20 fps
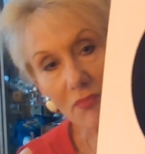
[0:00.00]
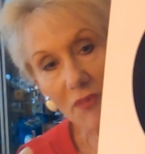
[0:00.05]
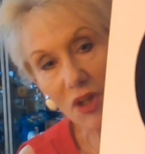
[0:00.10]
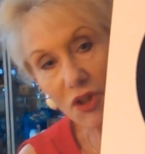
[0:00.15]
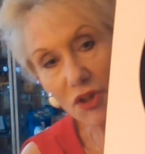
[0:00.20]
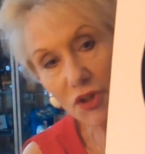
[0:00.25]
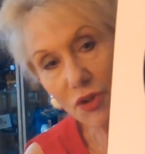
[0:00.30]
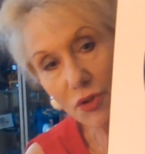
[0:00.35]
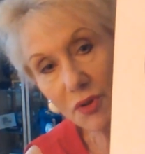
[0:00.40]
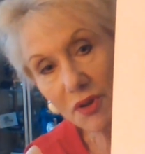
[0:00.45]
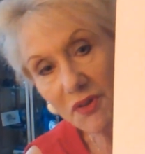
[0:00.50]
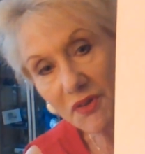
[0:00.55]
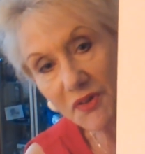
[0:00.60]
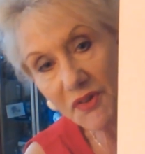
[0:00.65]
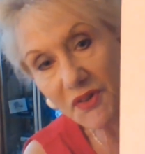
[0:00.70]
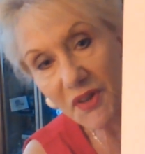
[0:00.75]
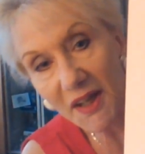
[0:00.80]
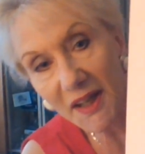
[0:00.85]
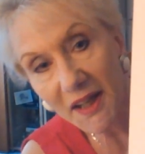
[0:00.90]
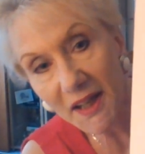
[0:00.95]
you can
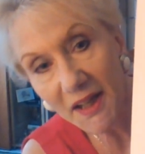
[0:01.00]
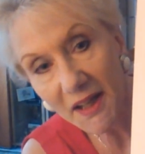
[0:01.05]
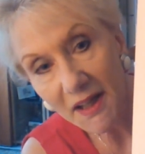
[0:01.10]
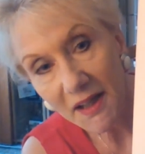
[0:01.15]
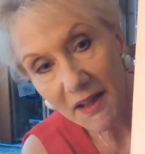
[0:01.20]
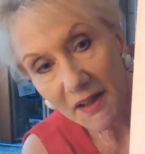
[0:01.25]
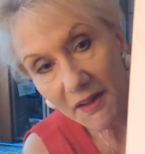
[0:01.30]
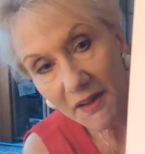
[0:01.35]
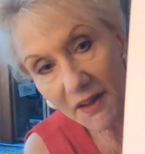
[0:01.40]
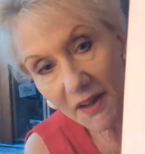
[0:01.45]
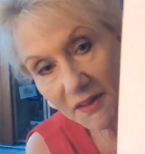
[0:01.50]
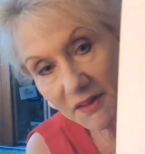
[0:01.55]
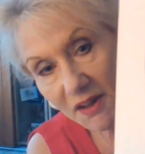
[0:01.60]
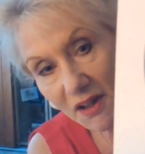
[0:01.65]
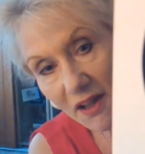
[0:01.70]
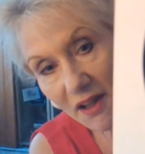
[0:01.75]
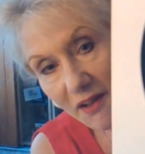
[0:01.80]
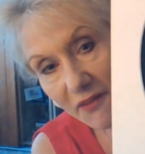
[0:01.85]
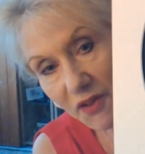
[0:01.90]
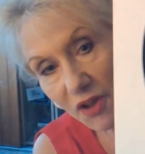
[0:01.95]
see that
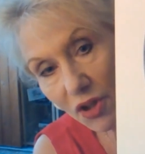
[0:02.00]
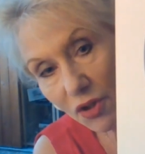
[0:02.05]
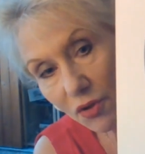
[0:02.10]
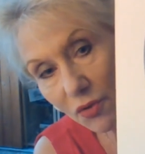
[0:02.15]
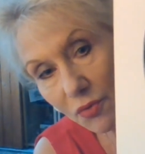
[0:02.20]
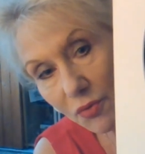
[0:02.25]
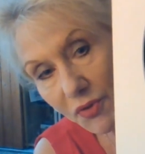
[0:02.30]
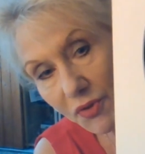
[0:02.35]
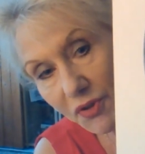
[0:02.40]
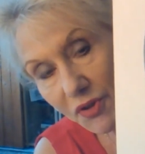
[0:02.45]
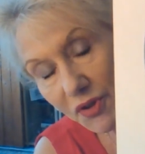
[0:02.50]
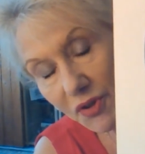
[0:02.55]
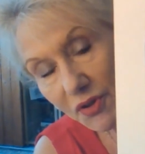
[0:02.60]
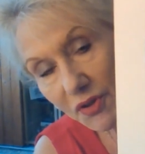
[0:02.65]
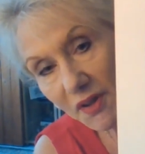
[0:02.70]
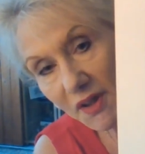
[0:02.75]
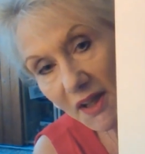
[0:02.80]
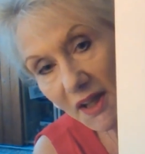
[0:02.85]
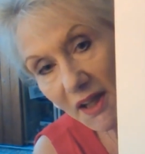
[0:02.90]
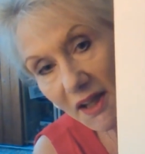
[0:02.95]
I've used
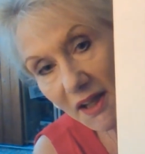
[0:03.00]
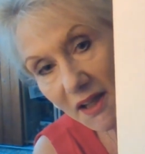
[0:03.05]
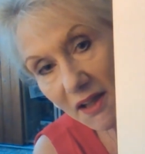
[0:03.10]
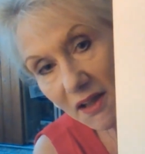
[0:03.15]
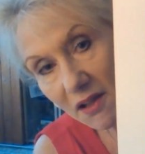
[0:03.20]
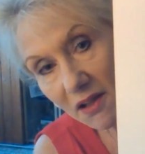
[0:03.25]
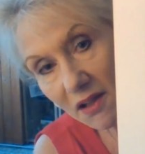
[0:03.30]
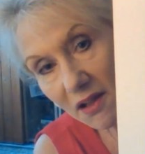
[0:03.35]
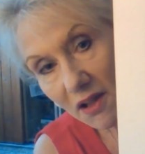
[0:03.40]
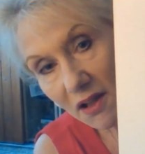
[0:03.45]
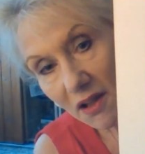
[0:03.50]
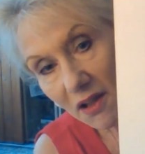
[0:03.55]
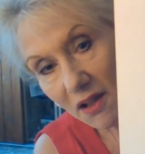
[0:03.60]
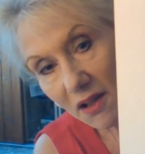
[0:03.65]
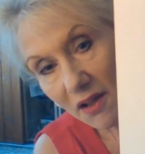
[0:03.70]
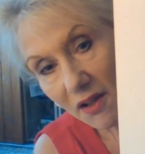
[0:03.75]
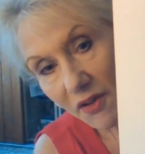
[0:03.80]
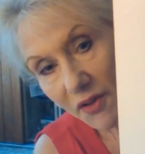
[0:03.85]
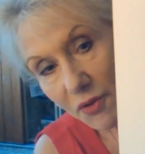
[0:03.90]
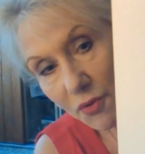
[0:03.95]
the
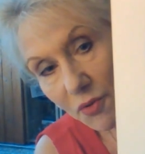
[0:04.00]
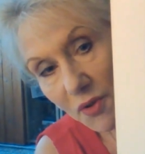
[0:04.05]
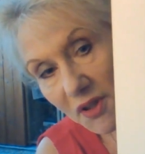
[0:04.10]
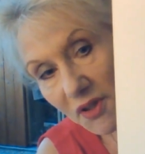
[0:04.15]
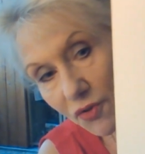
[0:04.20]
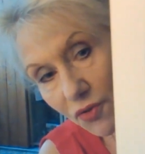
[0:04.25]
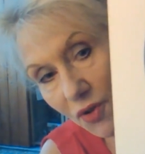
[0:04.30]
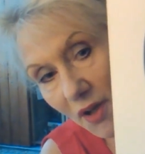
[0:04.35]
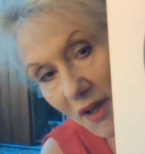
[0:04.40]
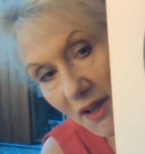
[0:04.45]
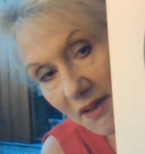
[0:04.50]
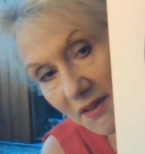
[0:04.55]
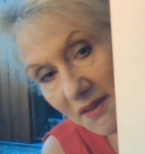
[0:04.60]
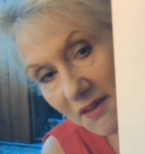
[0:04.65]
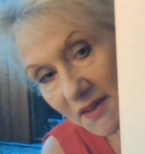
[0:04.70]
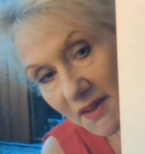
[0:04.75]
3 strands